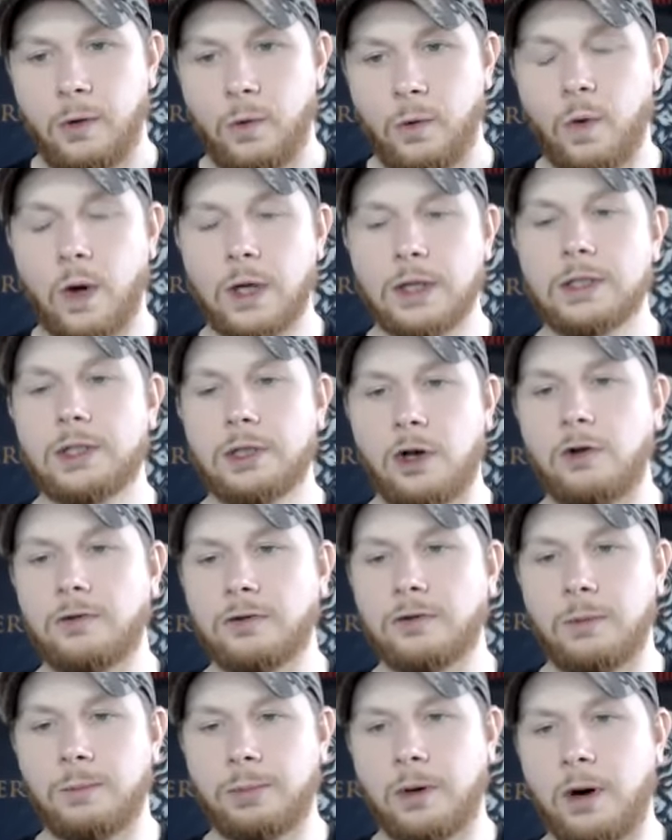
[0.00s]
One
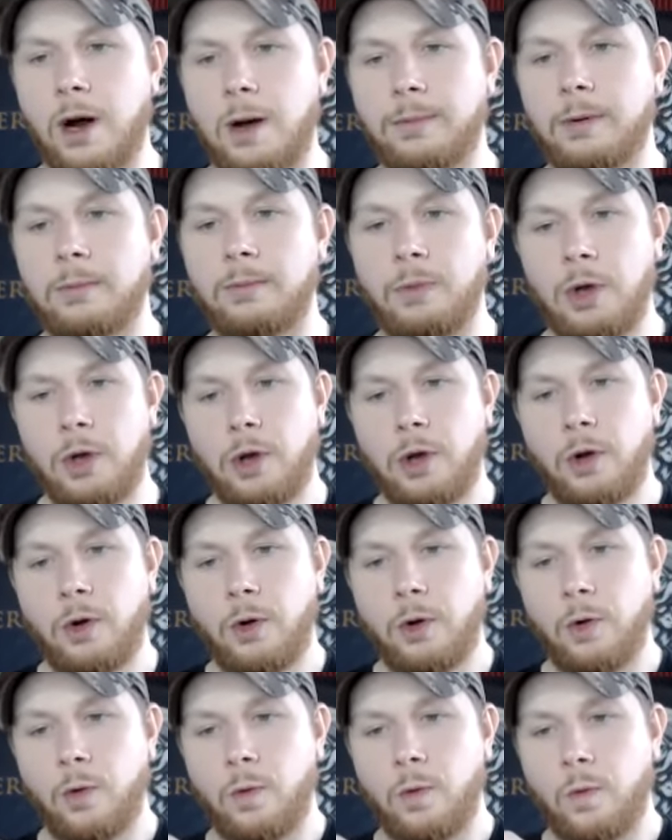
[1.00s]
solves the problem,
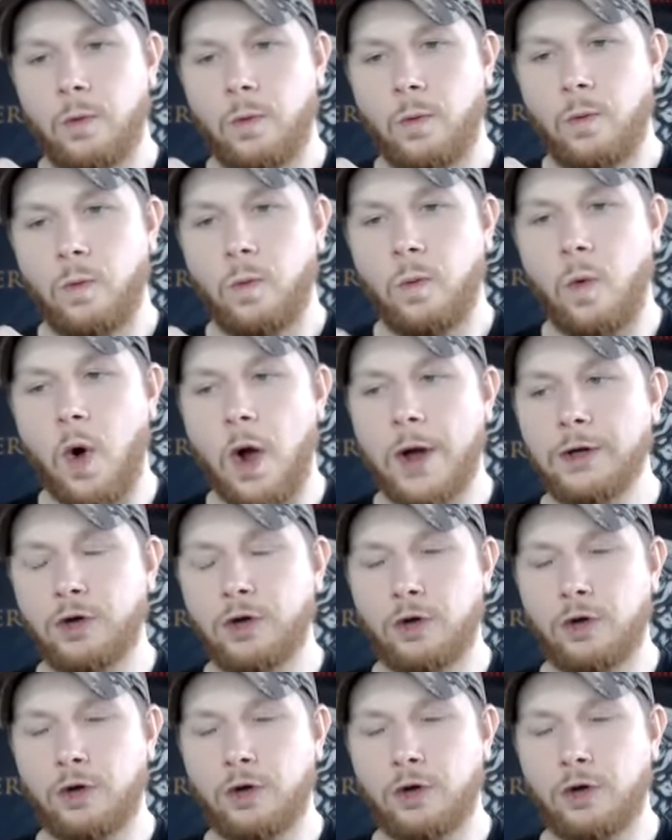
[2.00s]
one